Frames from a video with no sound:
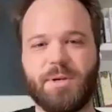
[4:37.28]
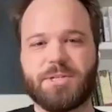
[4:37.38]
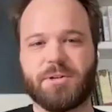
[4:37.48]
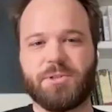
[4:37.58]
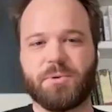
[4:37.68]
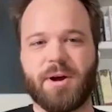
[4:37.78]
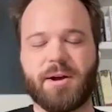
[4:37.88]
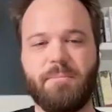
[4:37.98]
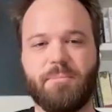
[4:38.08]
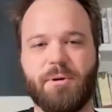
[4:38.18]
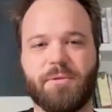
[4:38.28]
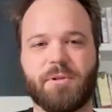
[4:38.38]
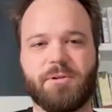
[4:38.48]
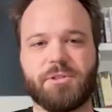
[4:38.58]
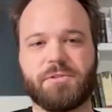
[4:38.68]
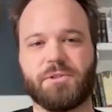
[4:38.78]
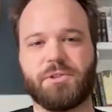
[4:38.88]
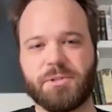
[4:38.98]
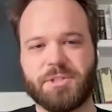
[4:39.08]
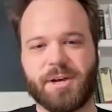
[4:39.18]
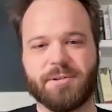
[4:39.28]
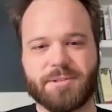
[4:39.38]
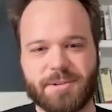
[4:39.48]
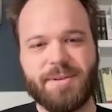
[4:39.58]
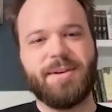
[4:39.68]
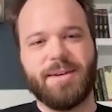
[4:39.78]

we started door knocking pre-foreclosures for short sales.